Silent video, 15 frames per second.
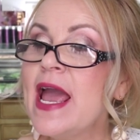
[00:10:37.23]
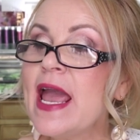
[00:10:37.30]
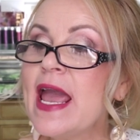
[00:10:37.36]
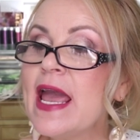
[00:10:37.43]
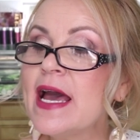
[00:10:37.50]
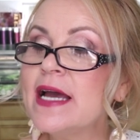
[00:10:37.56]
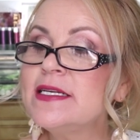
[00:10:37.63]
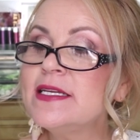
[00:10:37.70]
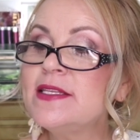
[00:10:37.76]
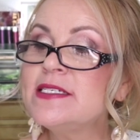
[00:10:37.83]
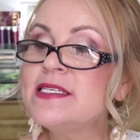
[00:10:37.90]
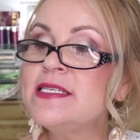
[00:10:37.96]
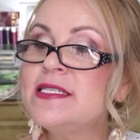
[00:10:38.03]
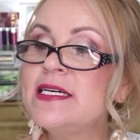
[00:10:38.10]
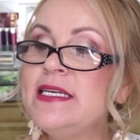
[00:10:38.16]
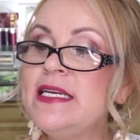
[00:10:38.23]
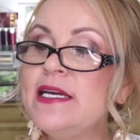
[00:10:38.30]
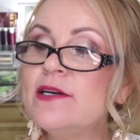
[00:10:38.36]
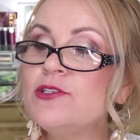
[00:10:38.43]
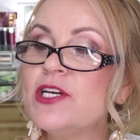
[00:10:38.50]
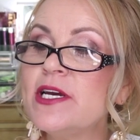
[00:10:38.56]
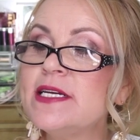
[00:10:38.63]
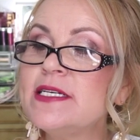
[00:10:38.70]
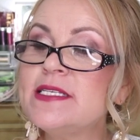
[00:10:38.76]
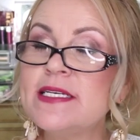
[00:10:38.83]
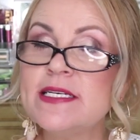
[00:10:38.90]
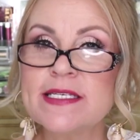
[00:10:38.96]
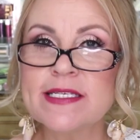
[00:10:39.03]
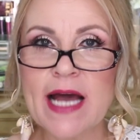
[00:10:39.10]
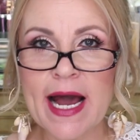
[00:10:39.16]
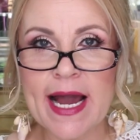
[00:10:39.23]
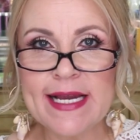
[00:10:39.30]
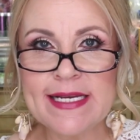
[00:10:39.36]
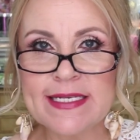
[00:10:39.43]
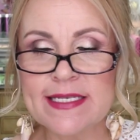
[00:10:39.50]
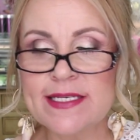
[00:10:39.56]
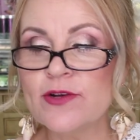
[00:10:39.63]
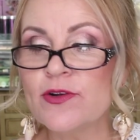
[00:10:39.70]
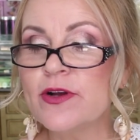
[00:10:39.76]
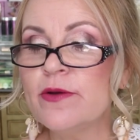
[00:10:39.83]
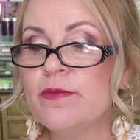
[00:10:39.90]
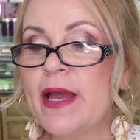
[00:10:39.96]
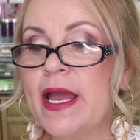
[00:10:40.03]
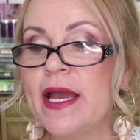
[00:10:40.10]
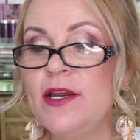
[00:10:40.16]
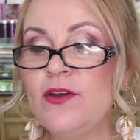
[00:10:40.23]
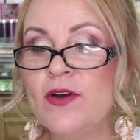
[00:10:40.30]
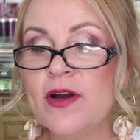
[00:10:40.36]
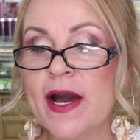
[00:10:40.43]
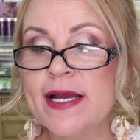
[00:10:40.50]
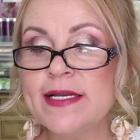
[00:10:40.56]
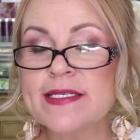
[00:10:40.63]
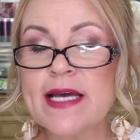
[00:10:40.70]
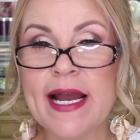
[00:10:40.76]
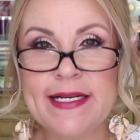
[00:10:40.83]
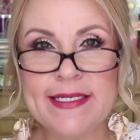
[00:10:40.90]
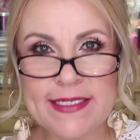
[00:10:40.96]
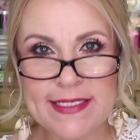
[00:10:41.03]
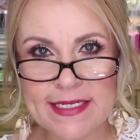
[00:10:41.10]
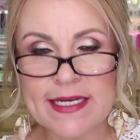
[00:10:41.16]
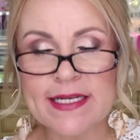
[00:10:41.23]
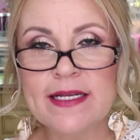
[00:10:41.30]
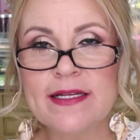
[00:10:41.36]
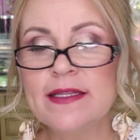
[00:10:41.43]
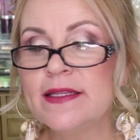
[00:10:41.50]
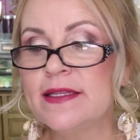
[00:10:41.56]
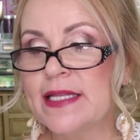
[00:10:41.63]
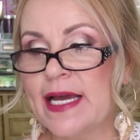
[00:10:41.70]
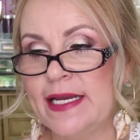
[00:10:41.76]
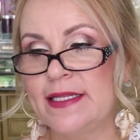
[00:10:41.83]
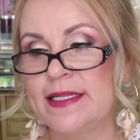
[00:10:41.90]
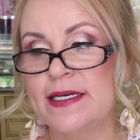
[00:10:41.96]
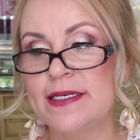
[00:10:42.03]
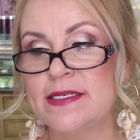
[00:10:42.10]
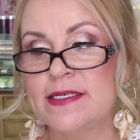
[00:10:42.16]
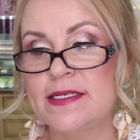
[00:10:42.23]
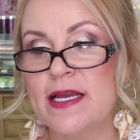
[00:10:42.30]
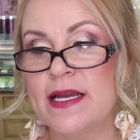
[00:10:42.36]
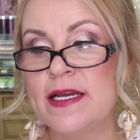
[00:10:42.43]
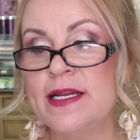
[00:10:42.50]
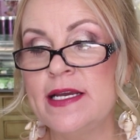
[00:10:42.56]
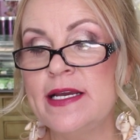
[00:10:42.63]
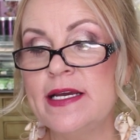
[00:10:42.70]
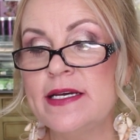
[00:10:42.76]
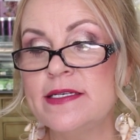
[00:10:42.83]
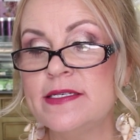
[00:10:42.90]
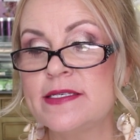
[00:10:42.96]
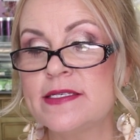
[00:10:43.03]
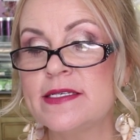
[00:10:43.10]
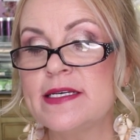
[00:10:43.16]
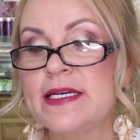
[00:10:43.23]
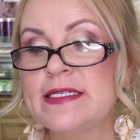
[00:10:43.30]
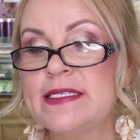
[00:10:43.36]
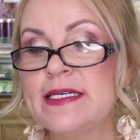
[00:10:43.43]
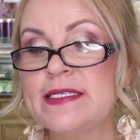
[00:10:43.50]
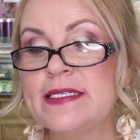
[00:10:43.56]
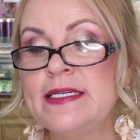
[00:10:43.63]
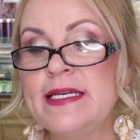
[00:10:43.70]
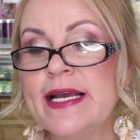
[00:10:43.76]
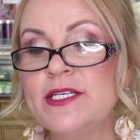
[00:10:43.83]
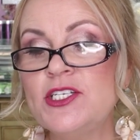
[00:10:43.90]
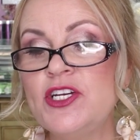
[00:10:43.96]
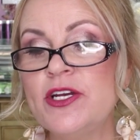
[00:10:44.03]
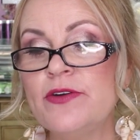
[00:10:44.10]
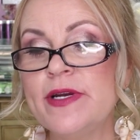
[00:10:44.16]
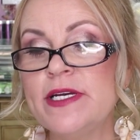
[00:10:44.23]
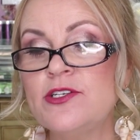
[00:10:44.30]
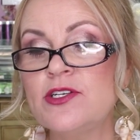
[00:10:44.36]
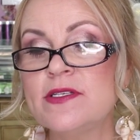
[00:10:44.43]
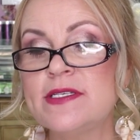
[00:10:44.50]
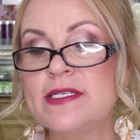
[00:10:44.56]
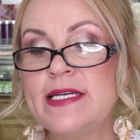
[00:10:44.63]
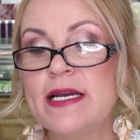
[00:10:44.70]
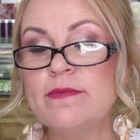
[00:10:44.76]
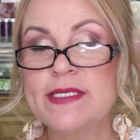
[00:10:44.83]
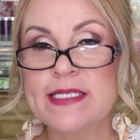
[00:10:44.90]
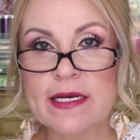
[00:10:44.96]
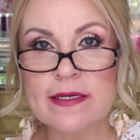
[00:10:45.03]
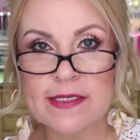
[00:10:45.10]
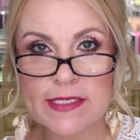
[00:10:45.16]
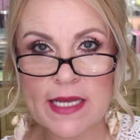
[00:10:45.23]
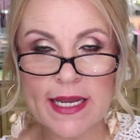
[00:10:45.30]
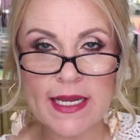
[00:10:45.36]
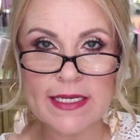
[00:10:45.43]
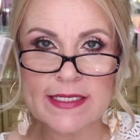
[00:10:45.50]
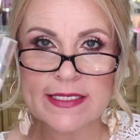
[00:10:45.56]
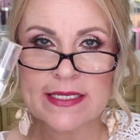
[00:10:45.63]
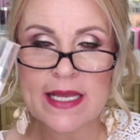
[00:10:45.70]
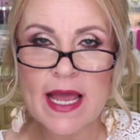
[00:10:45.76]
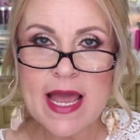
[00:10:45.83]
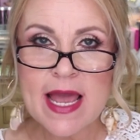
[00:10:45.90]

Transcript: And this is the Neogenesis Eye Serum. And you guys, I did like this. It is, it says the next generation stem cell science.